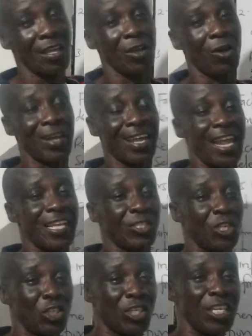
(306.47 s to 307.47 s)

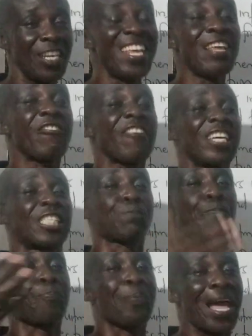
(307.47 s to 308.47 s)
organization in
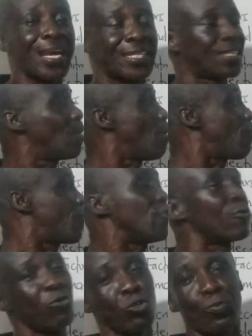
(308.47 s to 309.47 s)
respect of
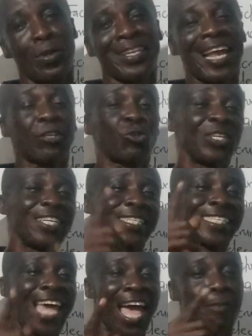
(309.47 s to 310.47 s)
recruitment that will
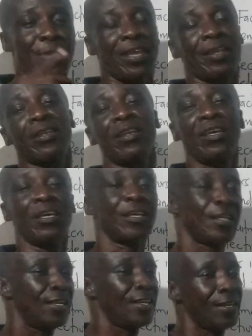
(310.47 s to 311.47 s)
determine
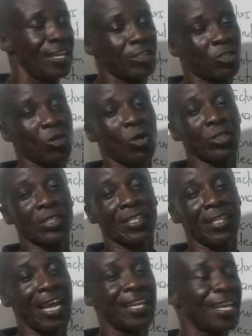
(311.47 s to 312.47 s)
the source
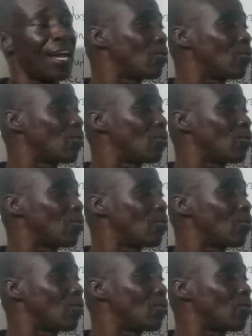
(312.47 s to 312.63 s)
that they are